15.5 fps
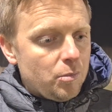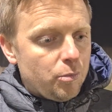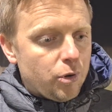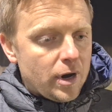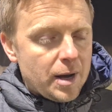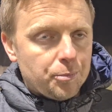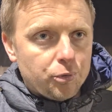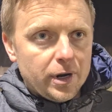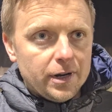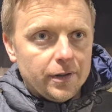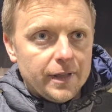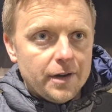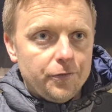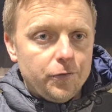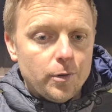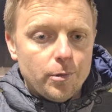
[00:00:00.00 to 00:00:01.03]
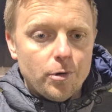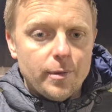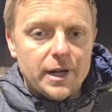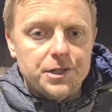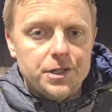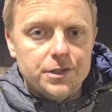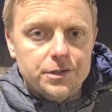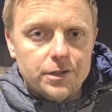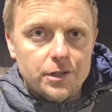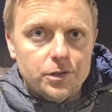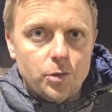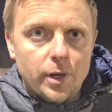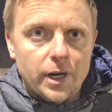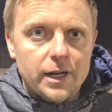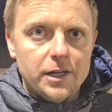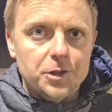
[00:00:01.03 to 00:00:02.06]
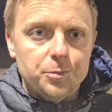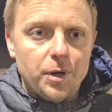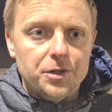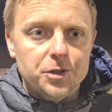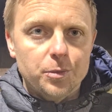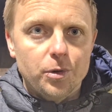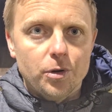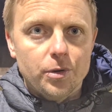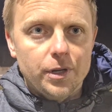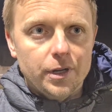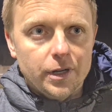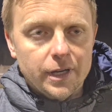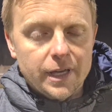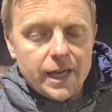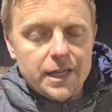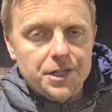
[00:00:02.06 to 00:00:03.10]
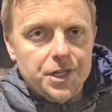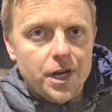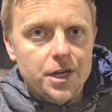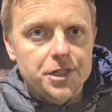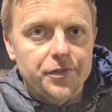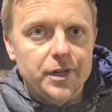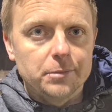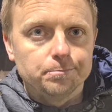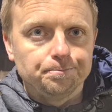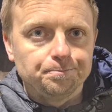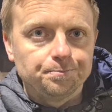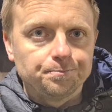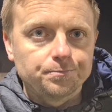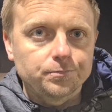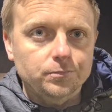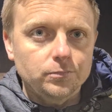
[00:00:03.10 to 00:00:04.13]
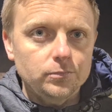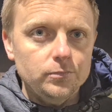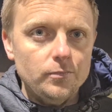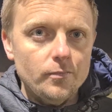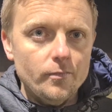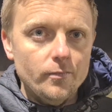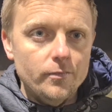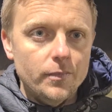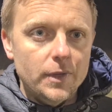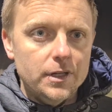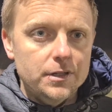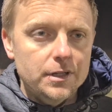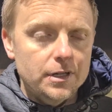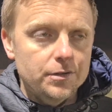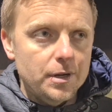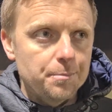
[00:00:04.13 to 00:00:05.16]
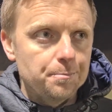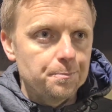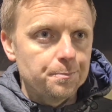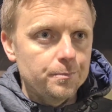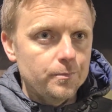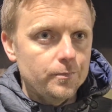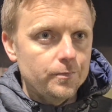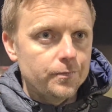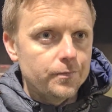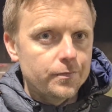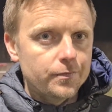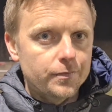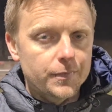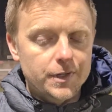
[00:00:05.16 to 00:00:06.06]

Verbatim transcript: put our print on that football match as, as quickly as possible and, and get in charge of it. Cheers, Tom. Cheers, Rob. Have a good week.